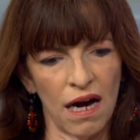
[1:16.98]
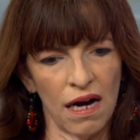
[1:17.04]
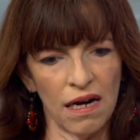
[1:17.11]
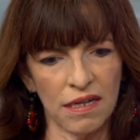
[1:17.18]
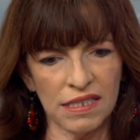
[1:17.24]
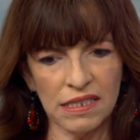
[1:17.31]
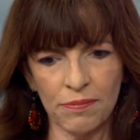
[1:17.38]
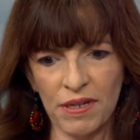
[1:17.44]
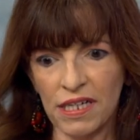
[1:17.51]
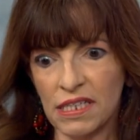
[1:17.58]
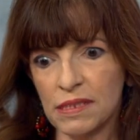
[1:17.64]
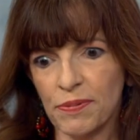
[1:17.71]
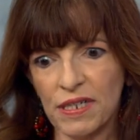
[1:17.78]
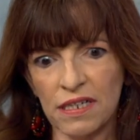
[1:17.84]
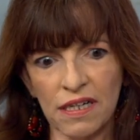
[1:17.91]
Uh, so my
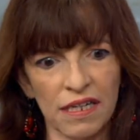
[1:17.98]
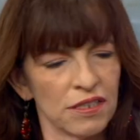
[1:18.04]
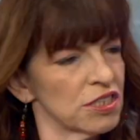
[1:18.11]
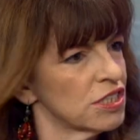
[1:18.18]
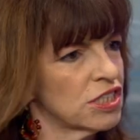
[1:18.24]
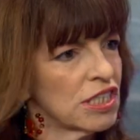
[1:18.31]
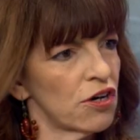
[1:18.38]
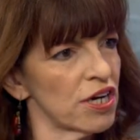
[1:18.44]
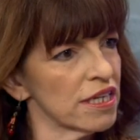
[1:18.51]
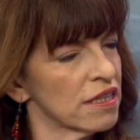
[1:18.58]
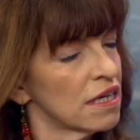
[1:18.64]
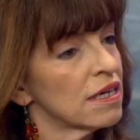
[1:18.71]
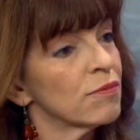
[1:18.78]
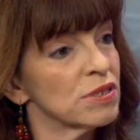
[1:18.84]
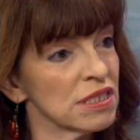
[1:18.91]
husband and I decided
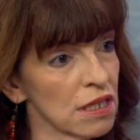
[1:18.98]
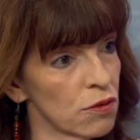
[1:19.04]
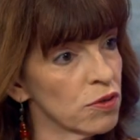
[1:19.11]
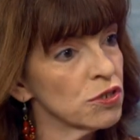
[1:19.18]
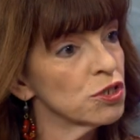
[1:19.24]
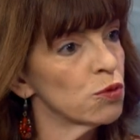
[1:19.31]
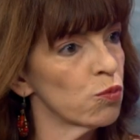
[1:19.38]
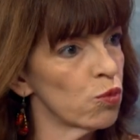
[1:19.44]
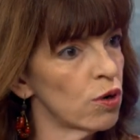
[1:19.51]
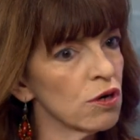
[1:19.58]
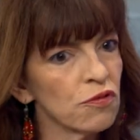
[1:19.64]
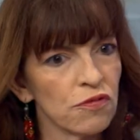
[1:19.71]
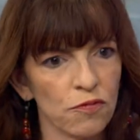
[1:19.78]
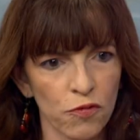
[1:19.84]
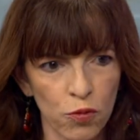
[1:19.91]
that I was going to
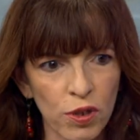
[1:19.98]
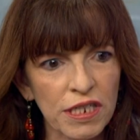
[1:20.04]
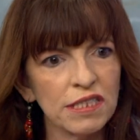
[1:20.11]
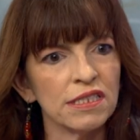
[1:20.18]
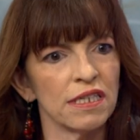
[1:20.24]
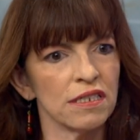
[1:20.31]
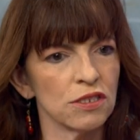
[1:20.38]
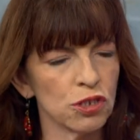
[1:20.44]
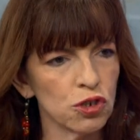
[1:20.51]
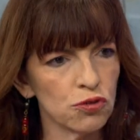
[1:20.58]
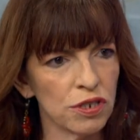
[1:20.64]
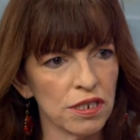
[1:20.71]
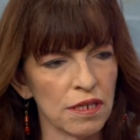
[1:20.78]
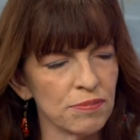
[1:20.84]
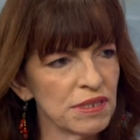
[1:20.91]
walk from forty-second
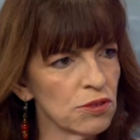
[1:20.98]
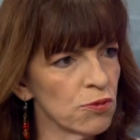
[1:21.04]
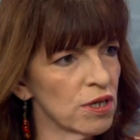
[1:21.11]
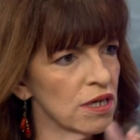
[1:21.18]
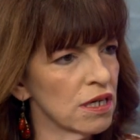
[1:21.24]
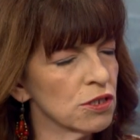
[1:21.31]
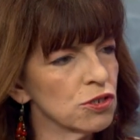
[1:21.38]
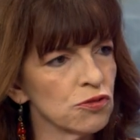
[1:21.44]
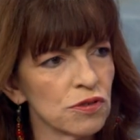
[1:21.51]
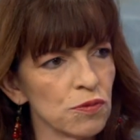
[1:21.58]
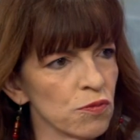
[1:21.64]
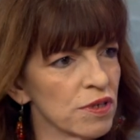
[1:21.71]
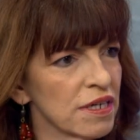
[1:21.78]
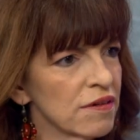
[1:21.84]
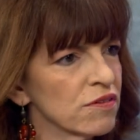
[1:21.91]
Street up to one hundred,
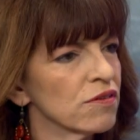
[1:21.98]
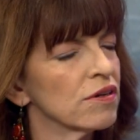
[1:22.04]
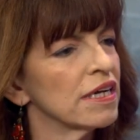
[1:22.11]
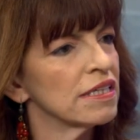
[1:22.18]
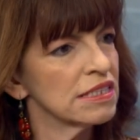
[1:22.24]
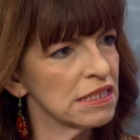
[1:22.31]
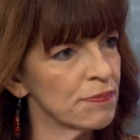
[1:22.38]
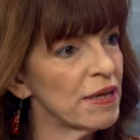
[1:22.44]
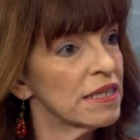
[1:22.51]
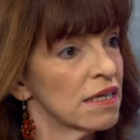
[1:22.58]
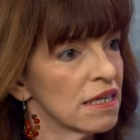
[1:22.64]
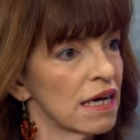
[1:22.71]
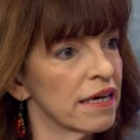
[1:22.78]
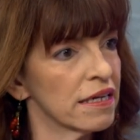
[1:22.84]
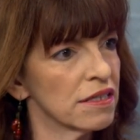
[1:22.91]
whatever, and spend
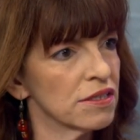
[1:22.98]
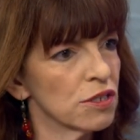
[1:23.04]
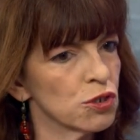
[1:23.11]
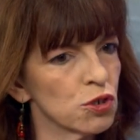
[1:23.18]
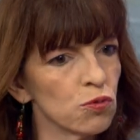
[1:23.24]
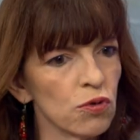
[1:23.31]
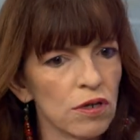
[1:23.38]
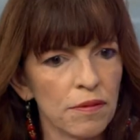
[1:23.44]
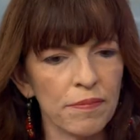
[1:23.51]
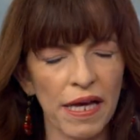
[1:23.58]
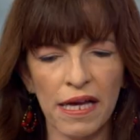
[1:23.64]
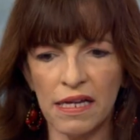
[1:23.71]
the night at the dorm.